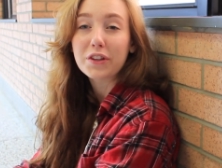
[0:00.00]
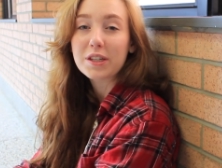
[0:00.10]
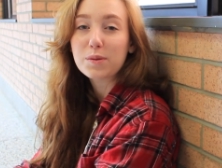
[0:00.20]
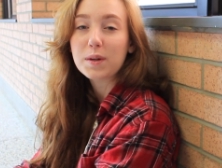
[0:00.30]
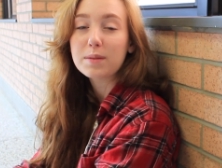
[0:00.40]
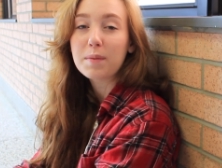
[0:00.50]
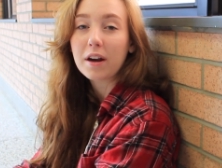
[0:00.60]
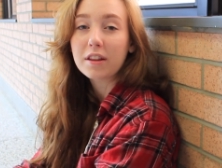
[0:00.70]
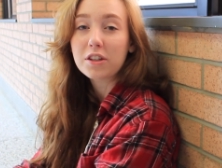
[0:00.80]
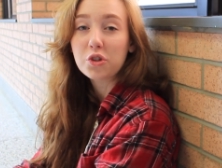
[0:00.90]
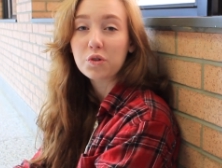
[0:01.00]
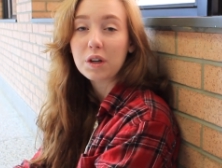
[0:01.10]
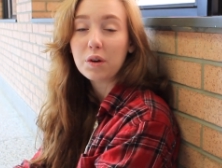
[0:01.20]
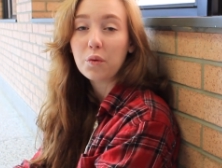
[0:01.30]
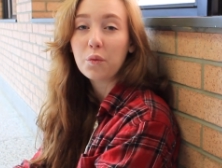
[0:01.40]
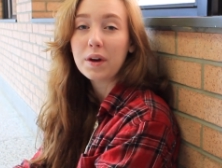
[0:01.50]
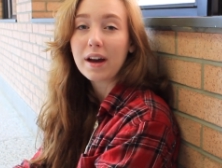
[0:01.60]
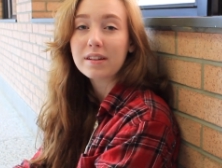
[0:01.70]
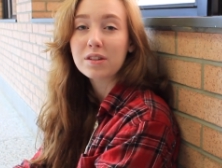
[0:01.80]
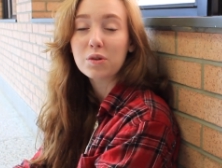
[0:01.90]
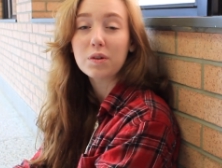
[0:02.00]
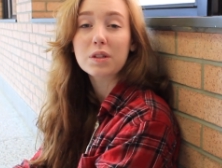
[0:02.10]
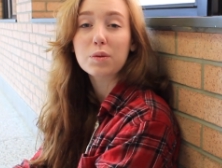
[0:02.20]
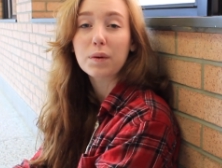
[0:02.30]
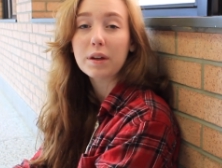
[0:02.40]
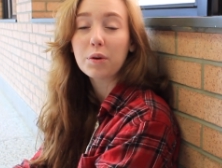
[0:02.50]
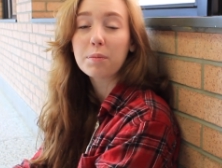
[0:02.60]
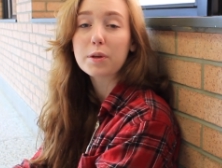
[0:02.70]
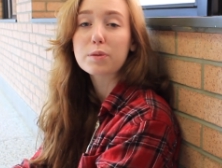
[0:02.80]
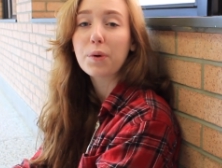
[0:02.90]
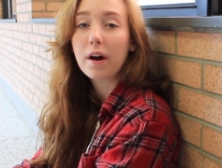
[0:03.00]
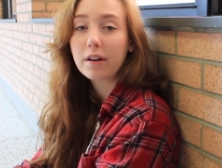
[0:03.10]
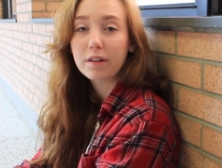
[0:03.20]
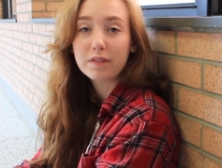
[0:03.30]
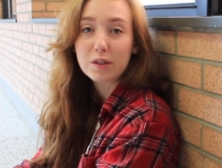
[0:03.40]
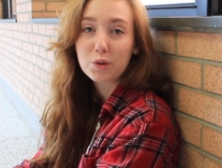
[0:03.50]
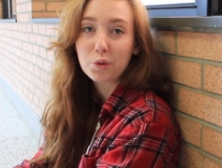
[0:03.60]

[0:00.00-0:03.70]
For this week's Man on the Street, we asked students what they were most proud of this